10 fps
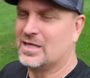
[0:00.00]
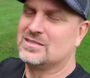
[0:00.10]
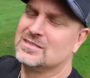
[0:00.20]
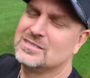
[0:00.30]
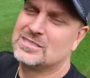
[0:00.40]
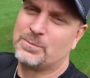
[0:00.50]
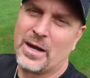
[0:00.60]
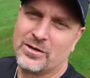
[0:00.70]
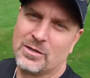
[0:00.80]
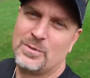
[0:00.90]
It's
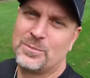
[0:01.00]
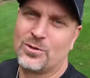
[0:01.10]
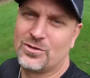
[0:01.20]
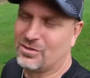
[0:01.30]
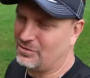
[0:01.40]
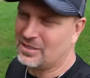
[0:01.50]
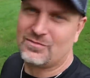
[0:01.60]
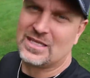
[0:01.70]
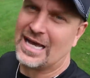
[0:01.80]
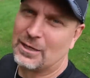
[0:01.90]
inspiring people to
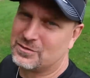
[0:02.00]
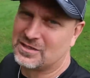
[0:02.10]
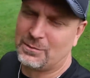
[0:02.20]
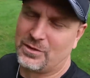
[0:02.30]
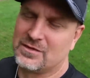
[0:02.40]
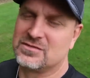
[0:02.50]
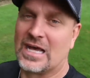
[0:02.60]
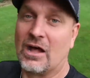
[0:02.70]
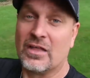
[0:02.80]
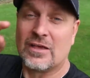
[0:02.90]
live the aquascape
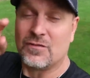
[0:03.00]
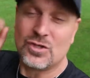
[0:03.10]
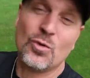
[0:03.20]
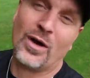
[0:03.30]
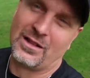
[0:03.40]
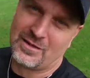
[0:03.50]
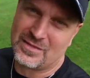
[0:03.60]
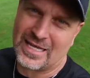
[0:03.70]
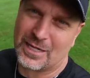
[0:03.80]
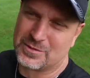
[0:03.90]
lifestyle. If you want to
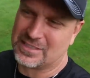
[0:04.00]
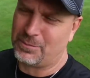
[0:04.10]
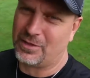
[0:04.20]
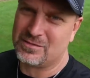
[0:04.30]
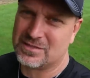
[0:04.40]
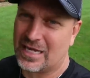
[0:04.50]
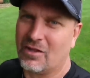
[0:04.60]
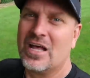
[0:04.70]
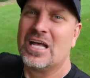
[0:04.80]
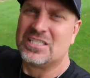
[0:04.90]
live the aquascape
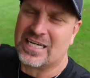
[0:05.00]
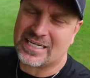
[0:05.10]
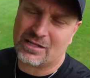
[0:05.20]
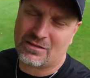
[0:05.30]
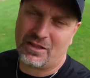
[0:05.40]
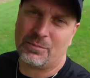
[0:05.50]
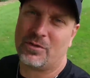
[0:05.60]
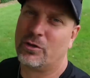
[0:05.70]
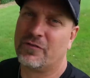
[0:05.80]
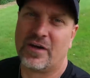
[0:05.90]
lifestyle, check out the link
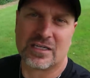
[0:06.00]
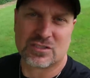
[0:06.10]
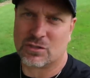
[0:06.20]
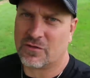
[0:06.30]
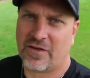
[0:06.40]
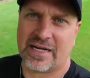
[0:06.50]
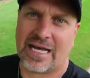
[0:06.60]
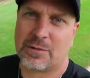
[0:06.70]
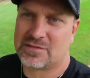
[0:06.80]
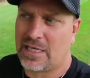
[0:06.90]
below to find a certified
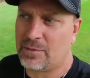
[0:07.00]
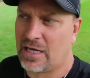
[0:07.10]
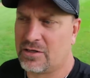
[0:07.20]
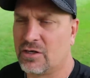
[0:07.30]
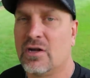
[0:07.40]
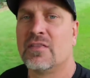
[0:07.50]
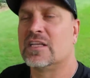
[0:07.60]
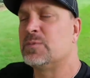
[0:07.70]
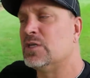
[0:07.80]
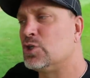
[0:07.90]
aquascape contractor
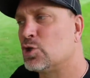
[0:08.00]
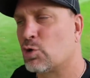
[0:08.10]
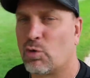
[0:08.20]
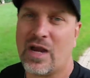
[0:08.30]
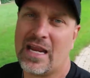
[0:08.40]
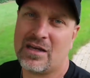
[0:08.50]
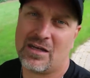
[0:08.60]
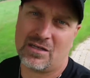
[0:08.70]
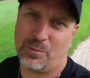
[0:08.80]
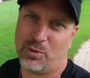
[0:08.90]
that's been trained
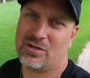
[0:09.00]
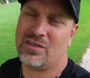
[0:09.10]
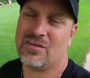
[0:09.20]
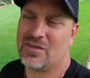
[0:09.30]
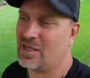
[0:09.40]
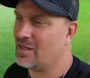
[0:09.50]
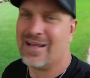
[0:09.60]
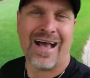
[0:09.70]
to put these in.